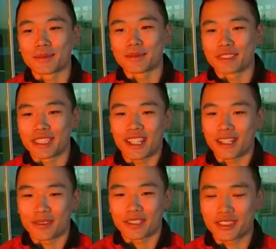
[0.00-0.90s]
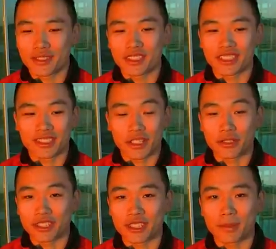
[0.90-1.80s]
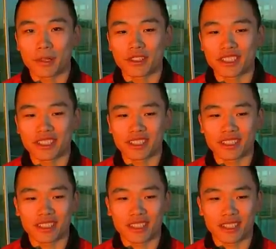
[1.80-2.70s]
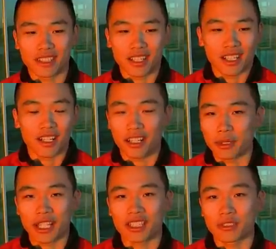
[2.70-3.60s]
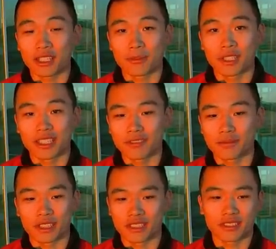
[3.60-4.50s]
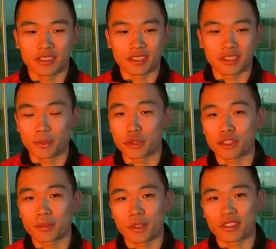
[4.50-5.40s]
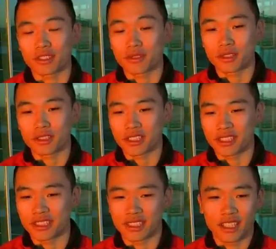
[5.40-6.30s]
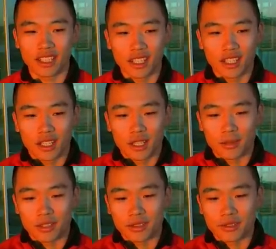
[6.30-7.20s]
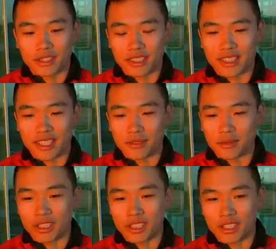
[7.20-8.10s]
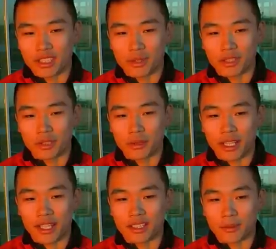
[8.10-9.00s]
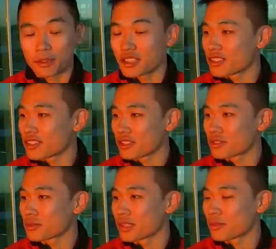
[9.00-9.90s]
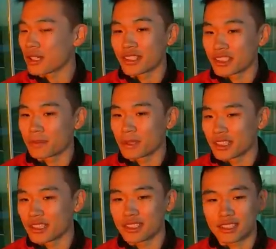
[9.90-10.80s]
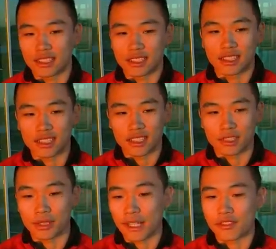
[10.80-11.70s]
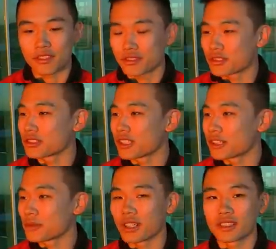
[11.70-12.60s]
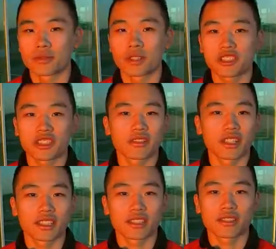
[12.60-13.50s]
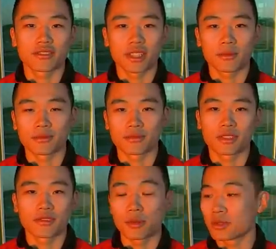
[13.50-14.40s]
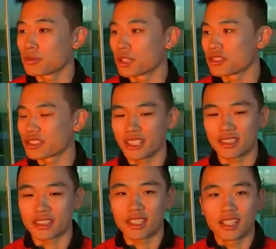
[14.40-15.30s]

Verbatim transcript: Um, yeah, it was obviously very disappointing. Uh, we cannot really believe, but you know, motorsport is cruel, and what's good is that we, uh, we knew we had the potential to win, we had the speed, and uh, we have shown to everyone watching the race from, from the world that